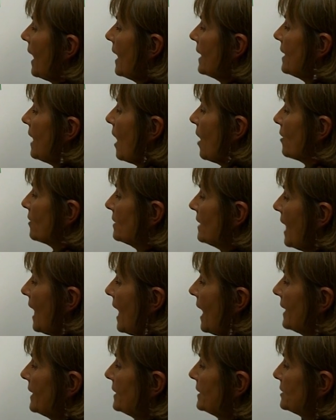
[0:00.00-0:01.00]
And our
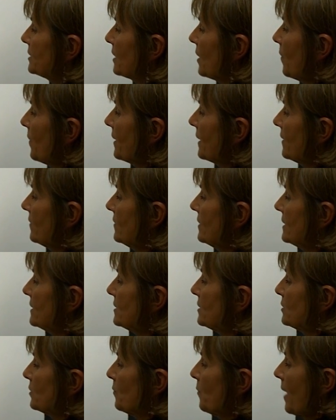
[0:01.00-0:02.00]
line is going in
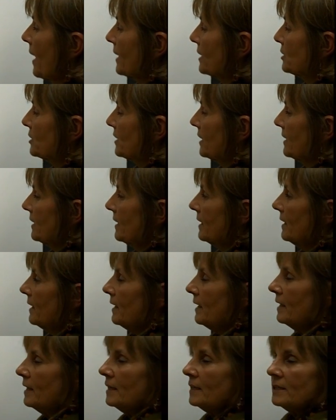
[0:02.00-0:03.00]
this direction.
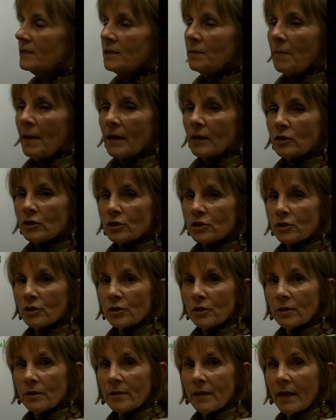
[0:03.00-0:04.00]
To make
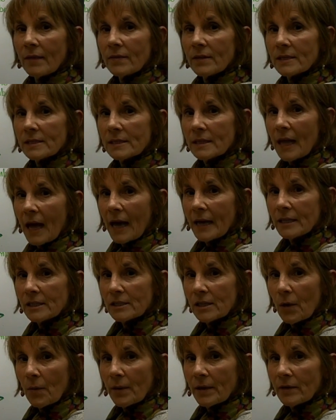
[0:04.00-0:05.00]
sure that this line is
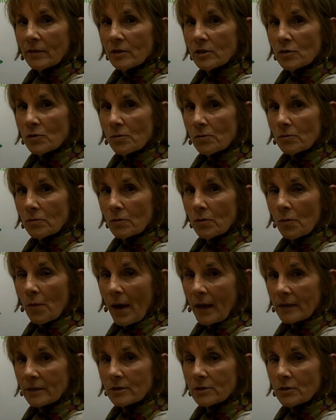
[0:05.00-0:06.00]
going in the
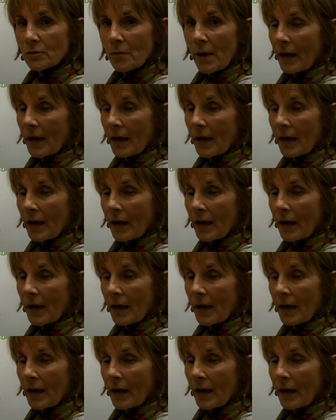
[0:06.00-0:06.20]
correct